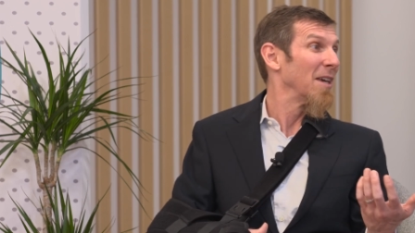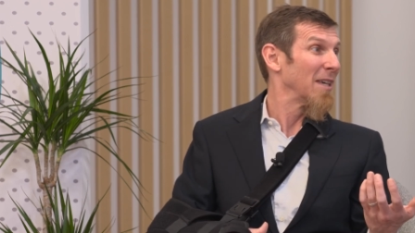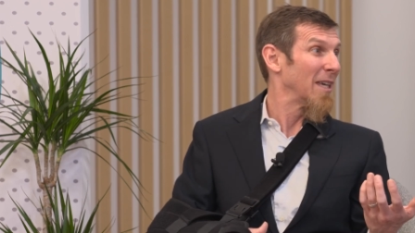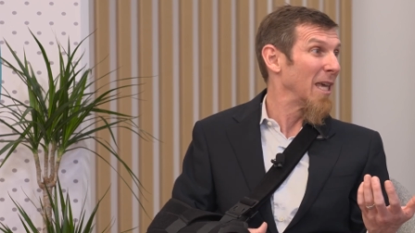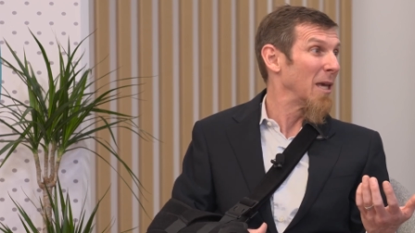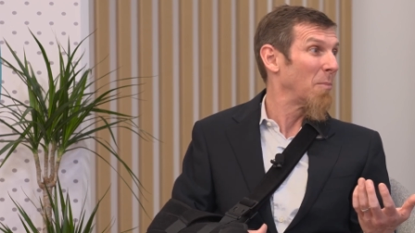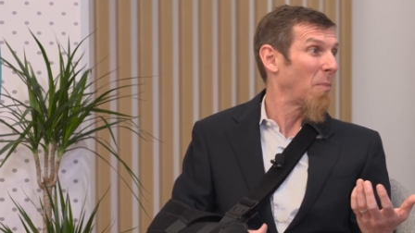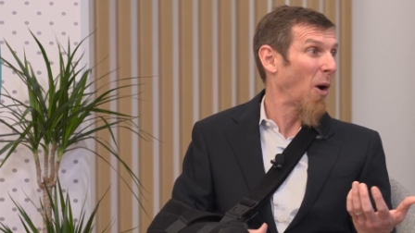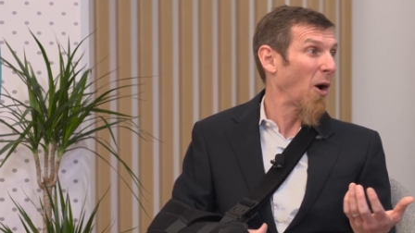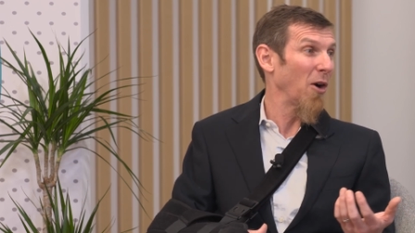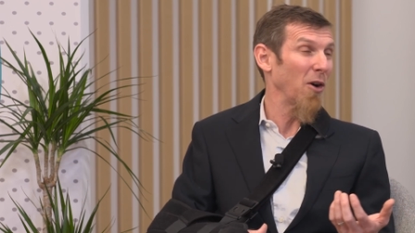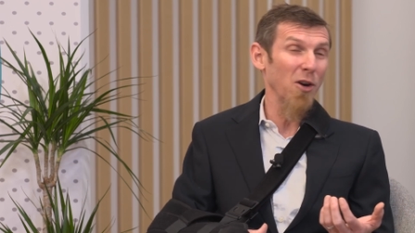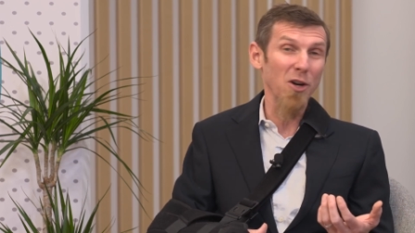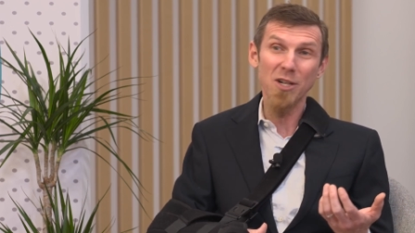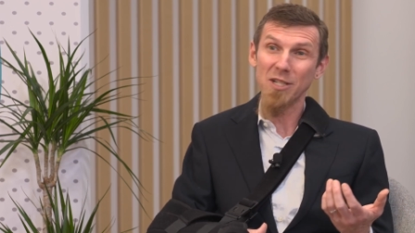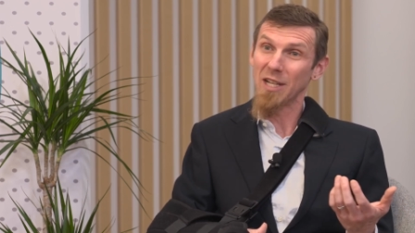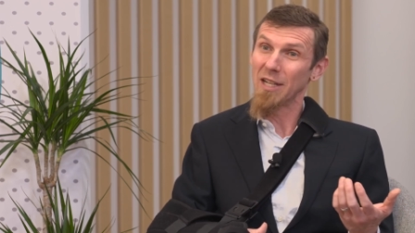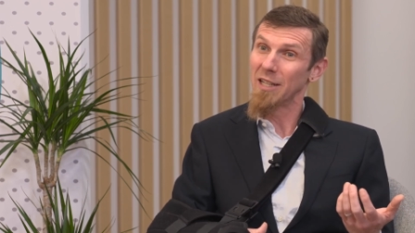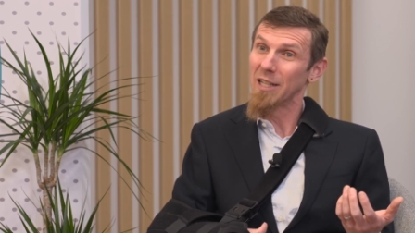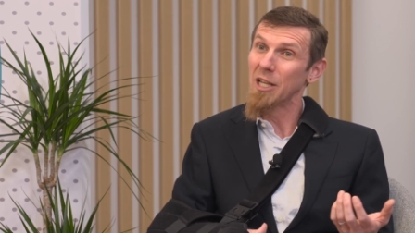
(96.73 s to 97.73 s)
key
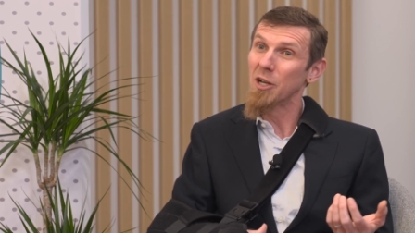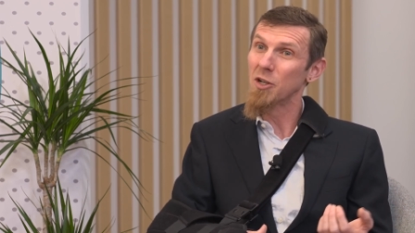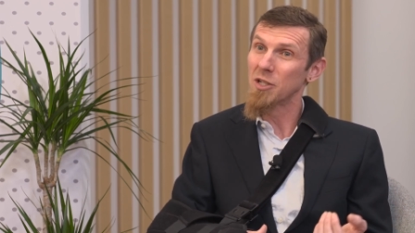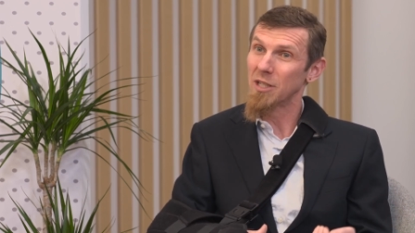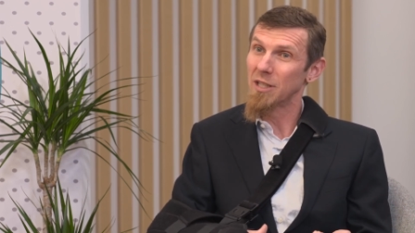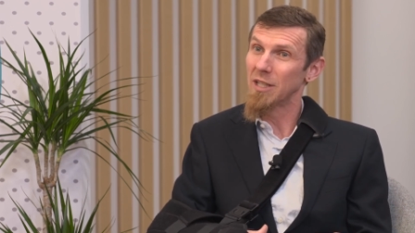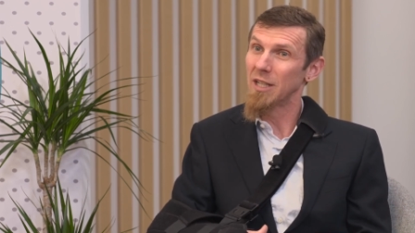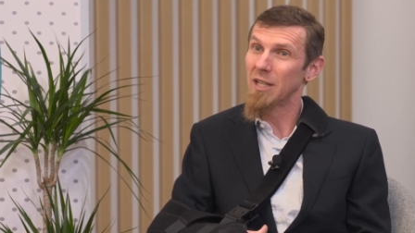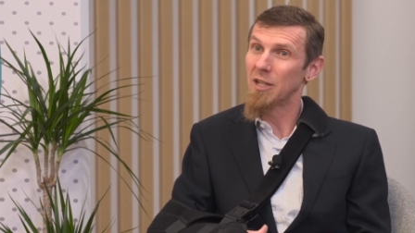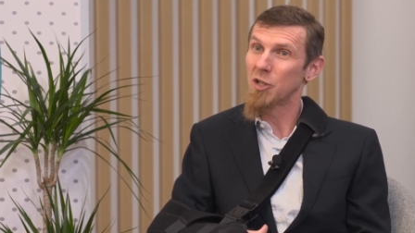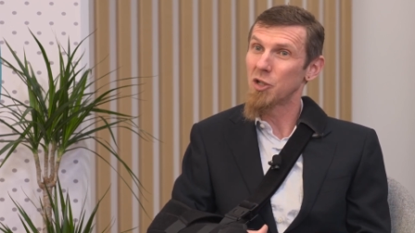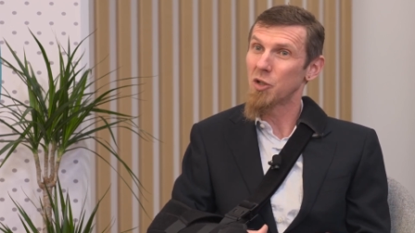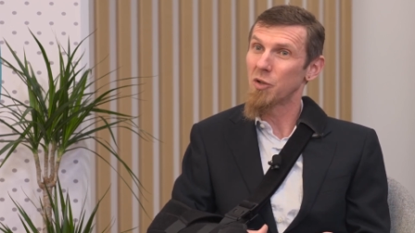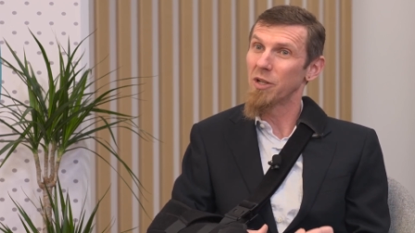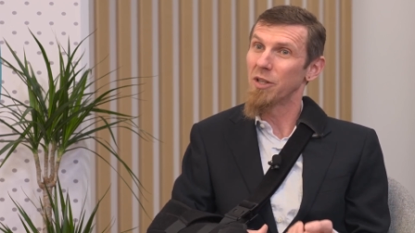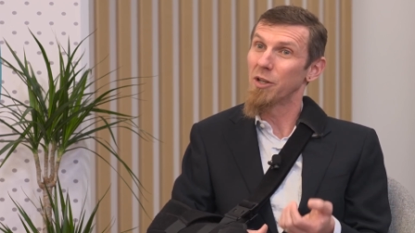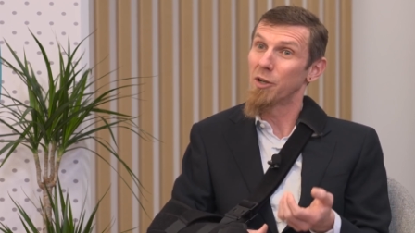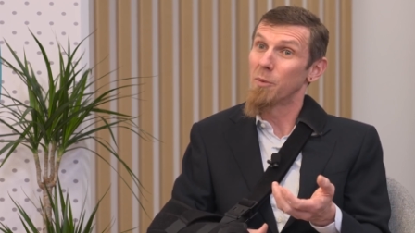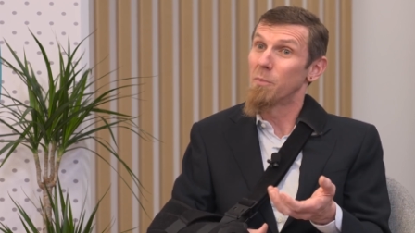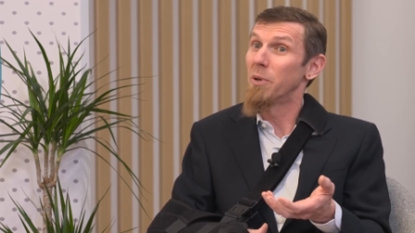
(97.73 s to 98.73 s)
partners and leaders in the
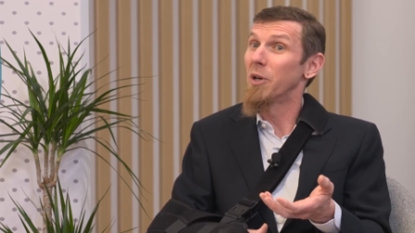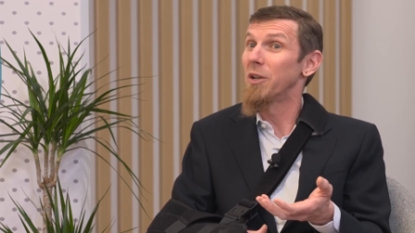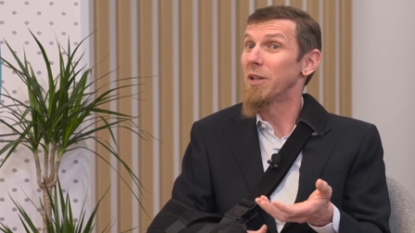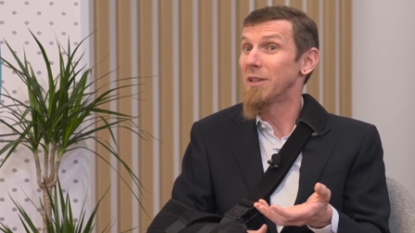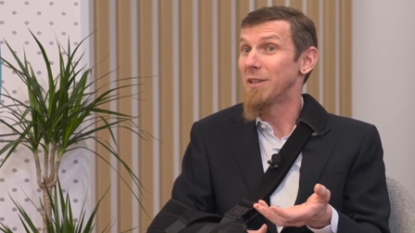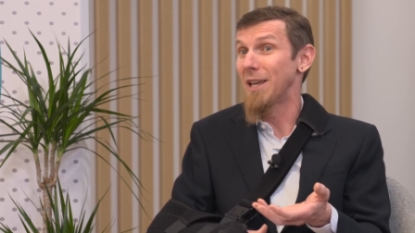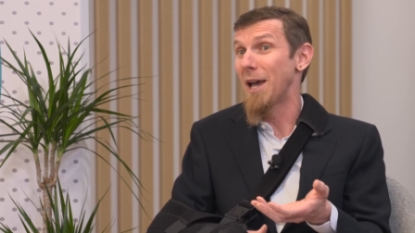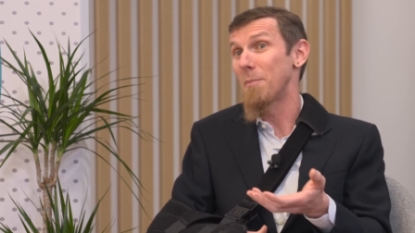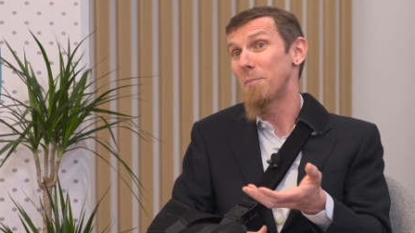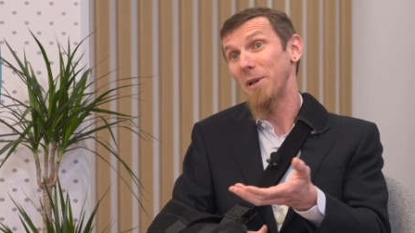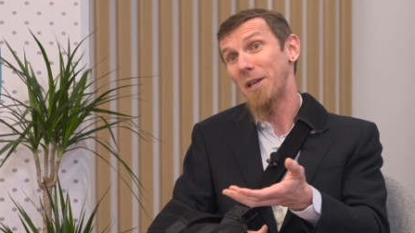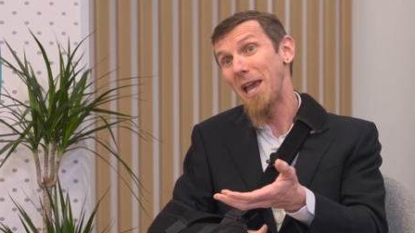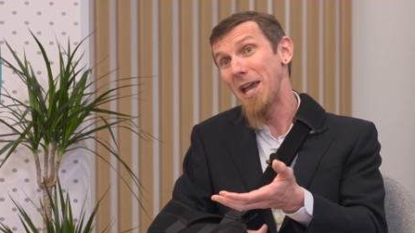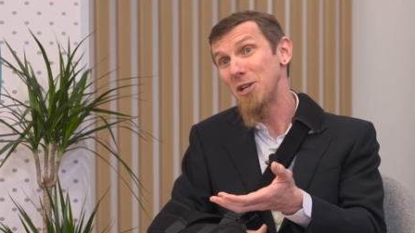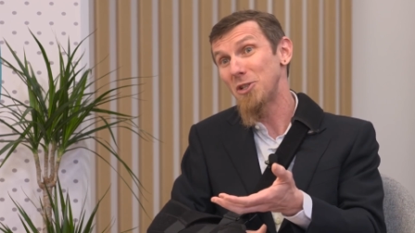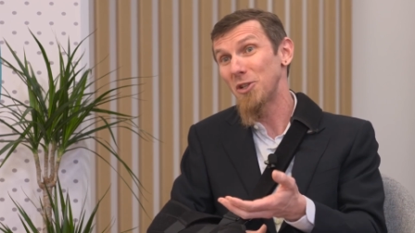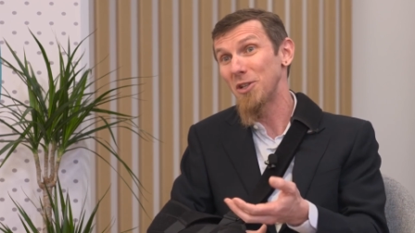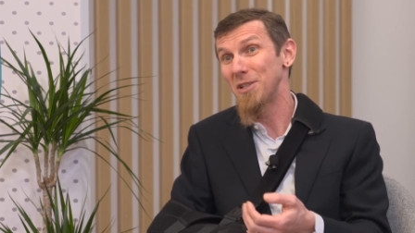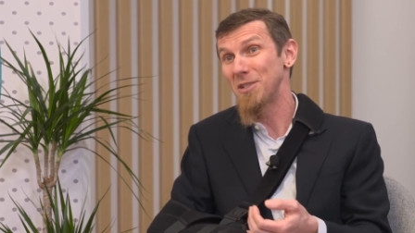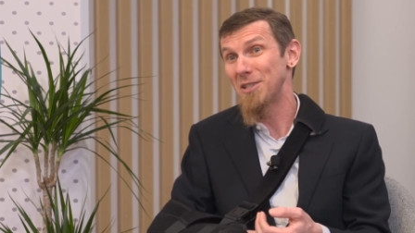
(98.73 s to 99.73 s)
industry that are building the
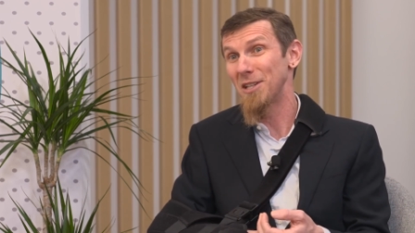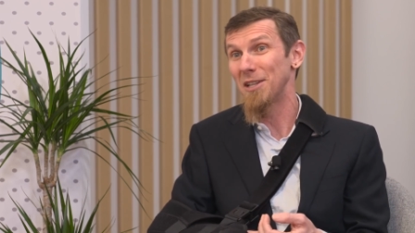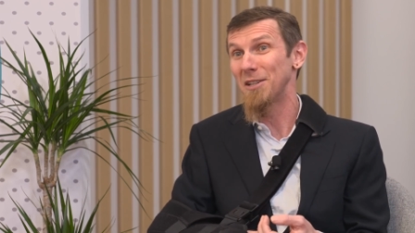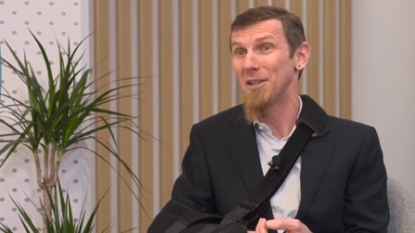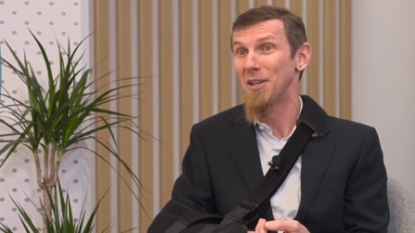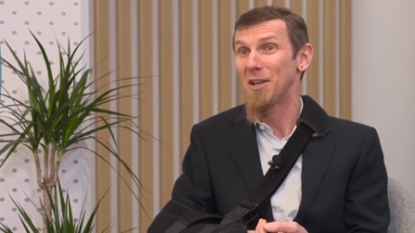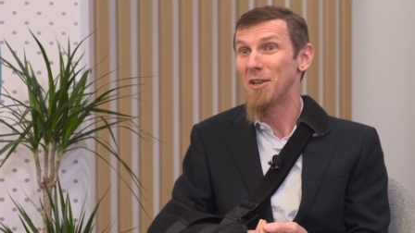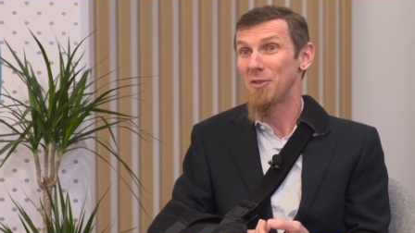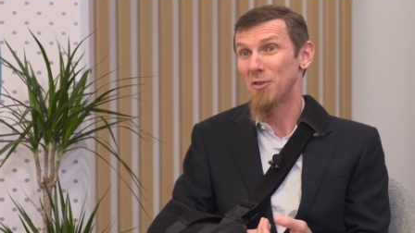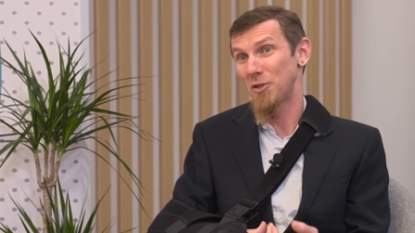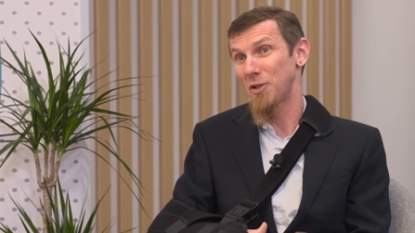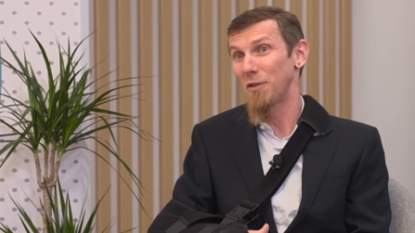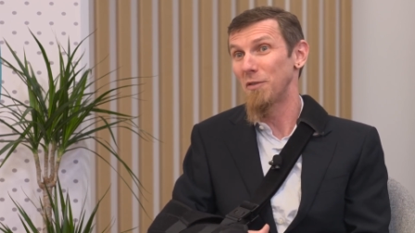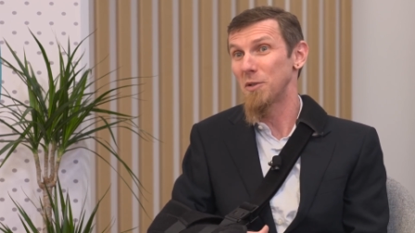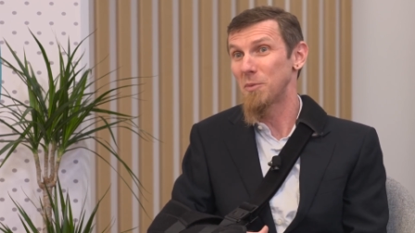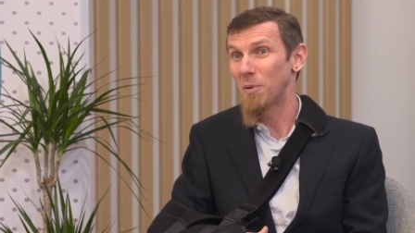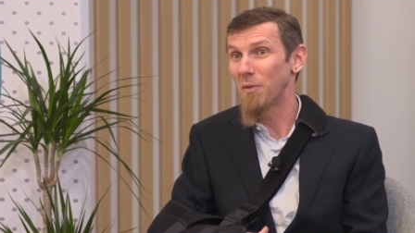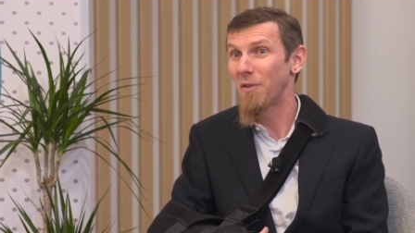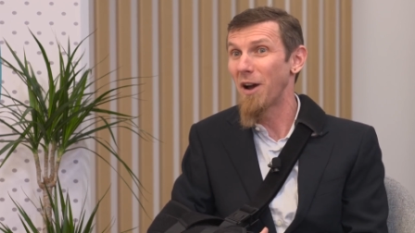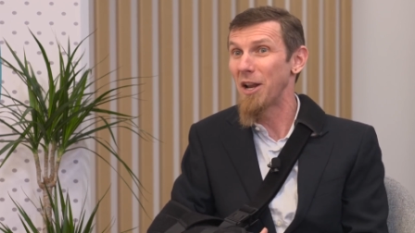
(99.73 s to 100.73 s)
applications that the
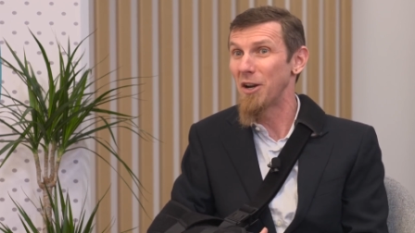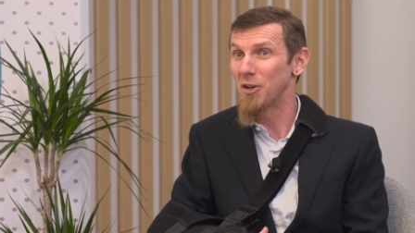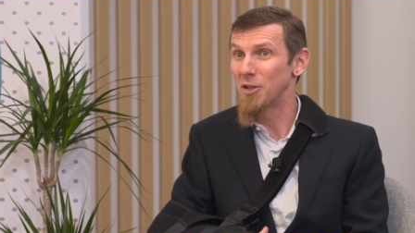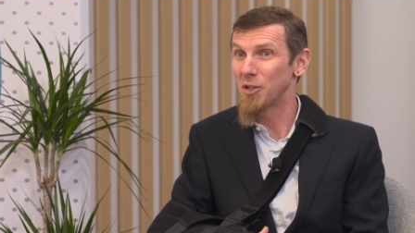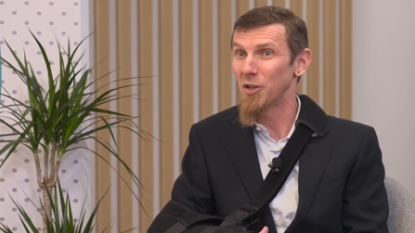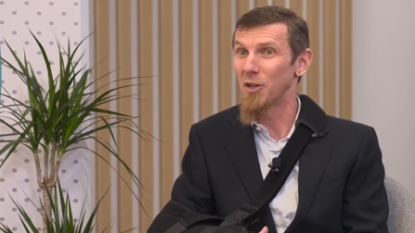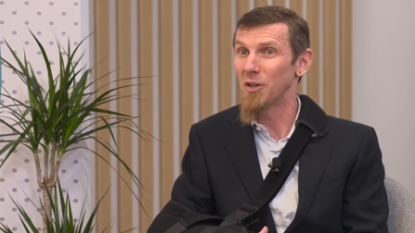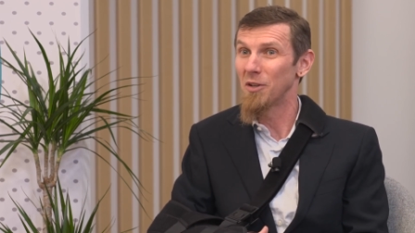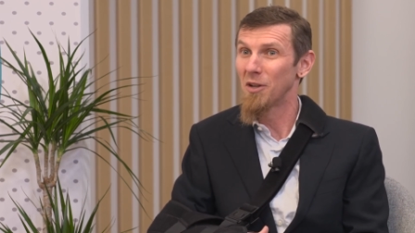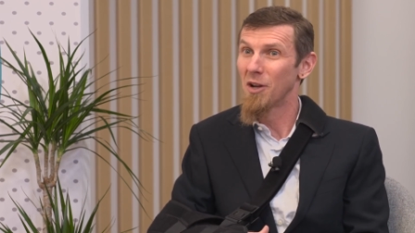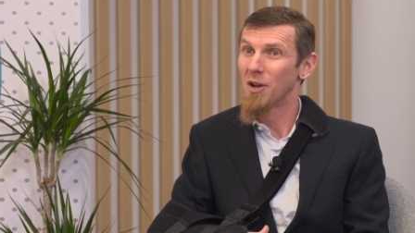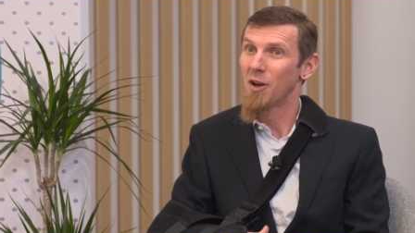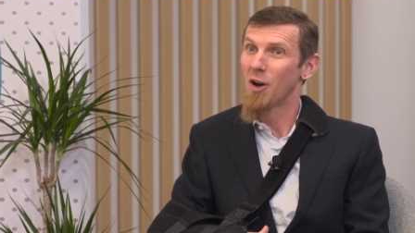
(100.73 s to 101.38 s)
service providers are,